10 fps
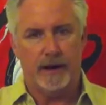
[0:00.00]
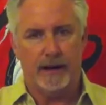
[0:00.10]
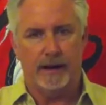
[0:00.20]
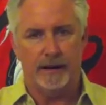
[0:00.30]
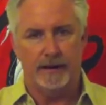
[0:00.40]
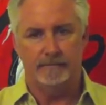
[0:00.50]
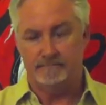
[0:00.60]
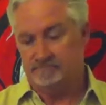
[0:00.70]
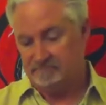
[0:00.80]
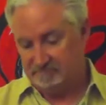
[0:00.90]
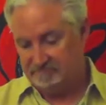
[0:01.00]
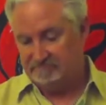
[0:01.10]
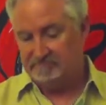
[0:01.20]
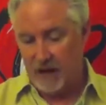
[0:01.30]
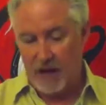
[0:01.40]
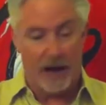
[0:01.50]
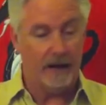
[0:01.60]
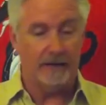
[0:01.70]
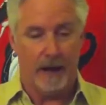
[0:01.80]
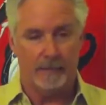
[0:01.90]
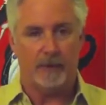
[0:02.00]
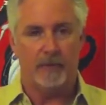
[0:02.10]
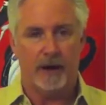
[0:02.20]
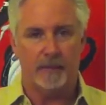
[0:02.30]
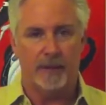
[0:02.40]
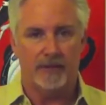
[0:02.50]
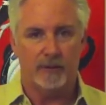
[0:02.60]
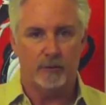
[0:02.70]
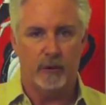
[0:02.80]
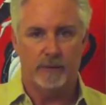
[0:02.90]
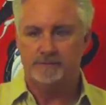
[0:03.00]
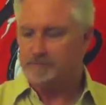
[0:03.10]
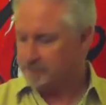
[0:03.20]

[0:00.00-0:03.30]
and I'm going to recommend this one.